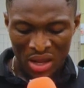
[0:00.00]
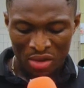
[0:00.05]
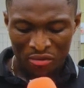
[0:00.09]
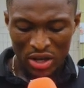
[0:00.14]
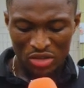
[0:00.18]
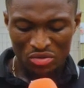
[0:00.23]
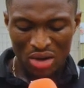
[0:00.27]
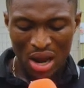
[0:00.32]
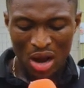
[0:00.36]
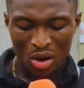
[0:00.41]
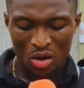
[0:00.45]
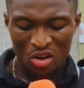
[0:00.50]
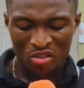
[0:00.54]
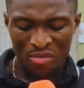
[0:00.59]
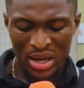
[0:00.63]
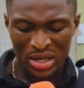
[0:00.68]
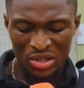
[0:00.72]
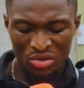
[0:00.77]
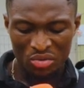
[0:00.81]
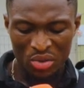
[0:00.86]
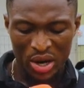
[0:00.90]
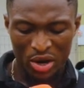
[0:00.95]
Federal
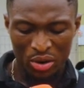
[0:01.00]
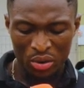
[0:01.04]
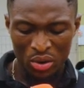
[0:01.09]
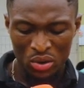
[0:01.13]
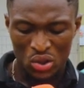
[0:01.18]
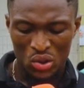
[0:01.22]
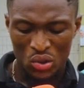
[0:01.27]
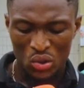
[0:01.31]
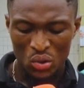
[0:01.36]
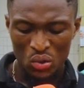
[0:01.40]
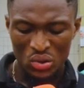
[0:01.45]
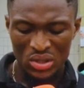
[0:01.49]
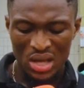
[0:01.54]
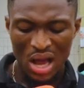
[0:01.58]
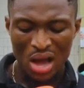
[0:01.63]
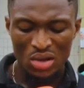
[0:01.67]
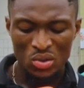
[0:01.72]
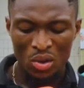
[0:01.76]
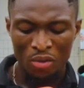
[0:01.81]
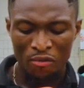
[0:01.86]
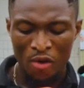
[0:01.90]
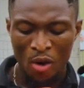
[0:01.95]
government recruits
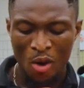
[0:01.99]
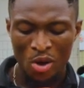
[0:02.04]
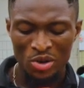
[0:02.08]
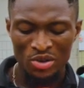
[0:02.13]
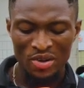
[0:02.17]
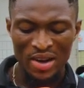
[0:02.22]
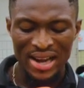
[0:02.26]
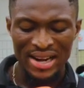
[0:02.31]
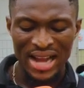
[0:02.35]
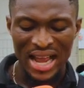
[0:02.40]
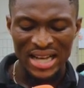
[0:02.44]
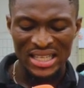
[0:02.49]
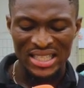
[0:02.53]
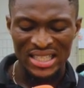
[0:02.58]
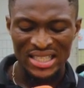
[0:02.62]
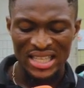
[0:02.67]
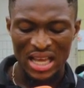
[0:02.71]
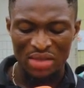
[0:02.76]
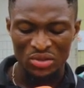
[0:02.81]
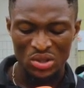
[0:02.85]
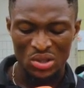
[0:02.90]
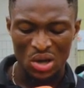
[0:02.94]

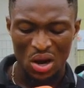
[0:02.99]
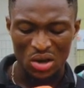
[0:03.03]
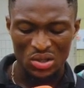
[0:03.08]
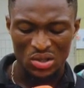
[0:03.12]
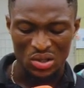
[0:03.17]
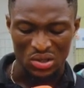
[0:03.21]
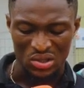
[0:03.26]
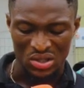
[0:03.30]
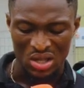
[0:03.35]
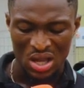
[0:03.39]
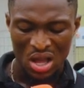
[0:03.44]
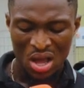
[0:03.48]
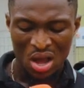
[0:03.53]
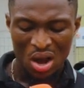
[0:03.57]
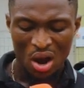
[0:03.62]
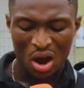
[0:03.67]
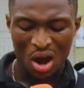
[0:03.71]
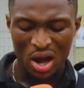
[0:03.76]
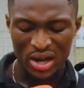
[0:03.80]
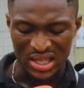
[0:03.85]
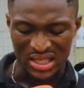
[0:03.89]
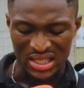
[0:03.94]
2,497 doctors,
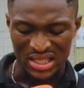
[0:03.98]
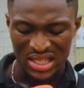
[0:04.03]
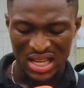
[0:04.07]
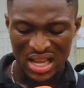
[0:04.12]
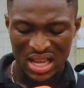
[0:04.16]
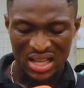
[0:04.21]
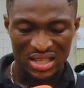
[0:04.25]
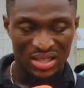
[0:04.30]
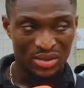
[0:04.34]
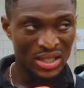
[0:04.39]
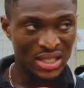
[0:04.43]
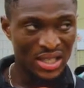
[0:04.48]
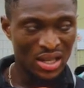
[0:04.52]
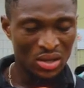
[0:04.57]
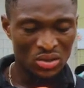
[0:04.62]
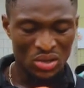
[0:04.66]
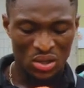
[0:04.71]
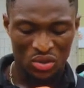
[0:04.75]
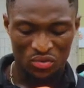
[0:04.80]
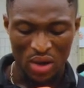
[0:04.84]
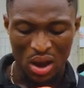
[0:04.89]
others." Details is